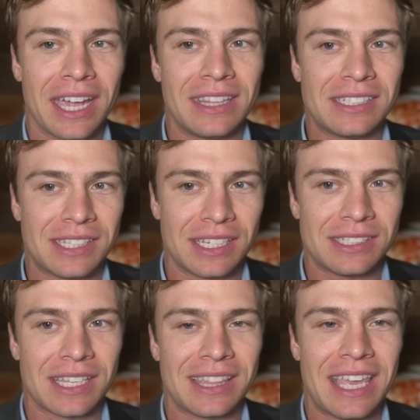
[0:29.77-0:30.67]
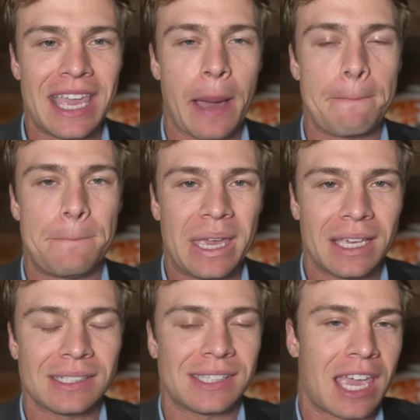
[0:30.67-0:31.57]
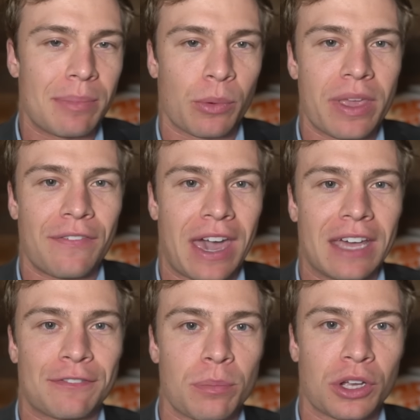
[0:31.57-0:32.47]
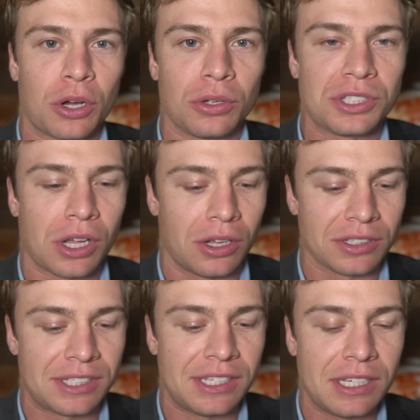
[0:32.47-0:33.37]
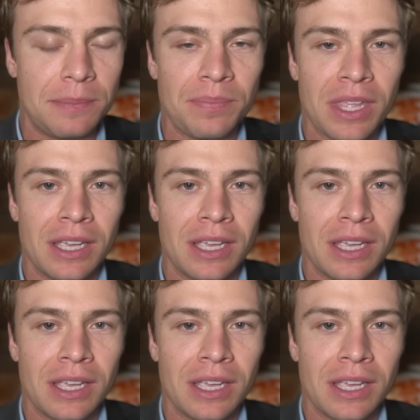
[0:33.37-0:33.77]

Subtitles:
and this is the biggest game that we have had from the Colts all season.